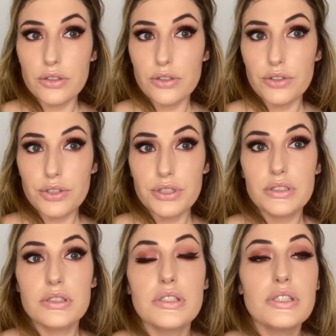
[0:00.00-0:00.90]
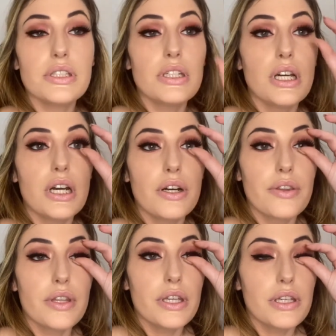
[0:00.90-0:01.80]
You can see how
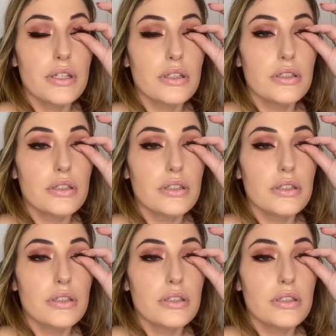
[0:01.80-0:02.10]
they